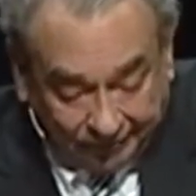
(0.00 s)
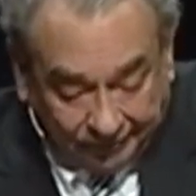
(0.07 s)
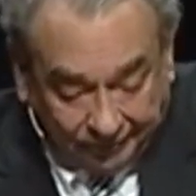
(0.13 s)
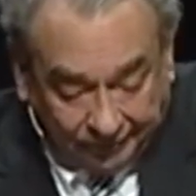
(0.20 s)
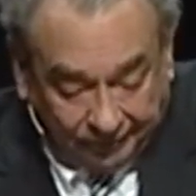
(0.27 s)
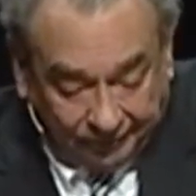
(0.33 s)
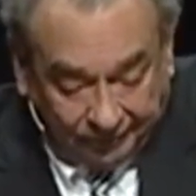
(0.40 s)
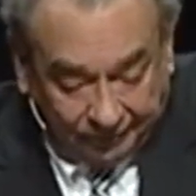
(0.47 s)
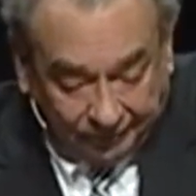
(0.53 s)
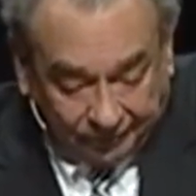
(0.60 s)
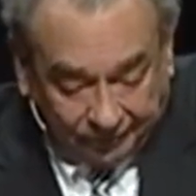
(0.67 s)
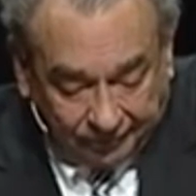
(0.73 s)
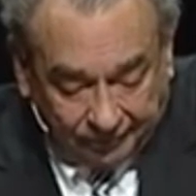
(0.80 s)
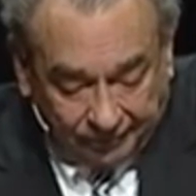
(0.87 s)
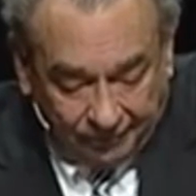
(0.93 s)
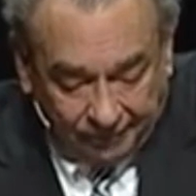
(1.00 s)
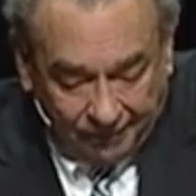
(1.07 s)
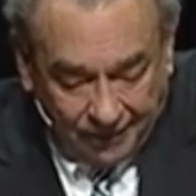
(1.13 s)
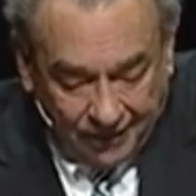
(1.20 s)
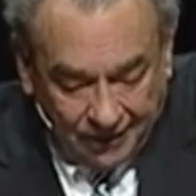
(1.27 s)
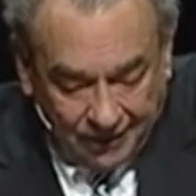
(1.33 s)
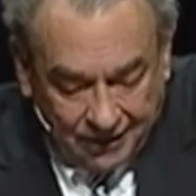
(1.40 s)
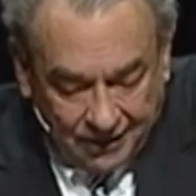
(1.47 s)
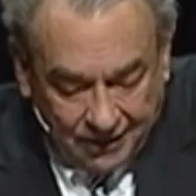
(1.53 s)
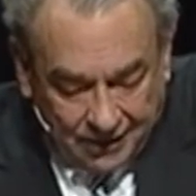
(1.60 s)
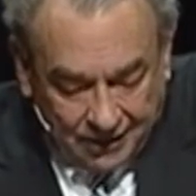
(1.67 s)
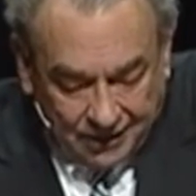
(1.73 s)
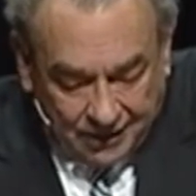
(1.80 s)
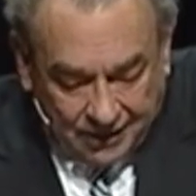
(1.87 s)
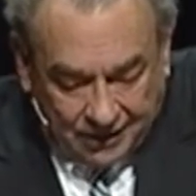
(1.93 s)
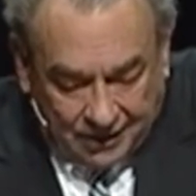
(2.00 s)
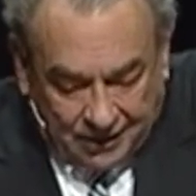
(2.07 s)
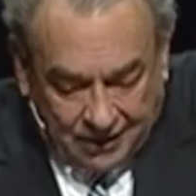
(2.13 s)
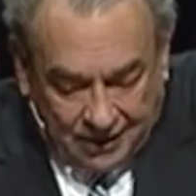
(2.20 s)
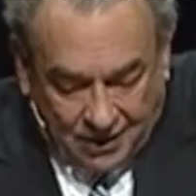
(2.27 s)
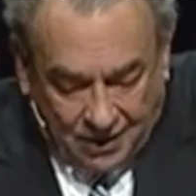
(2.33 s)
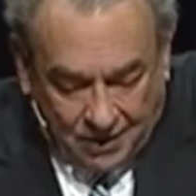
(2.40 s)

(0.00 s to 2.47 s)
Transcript: Nothing is said.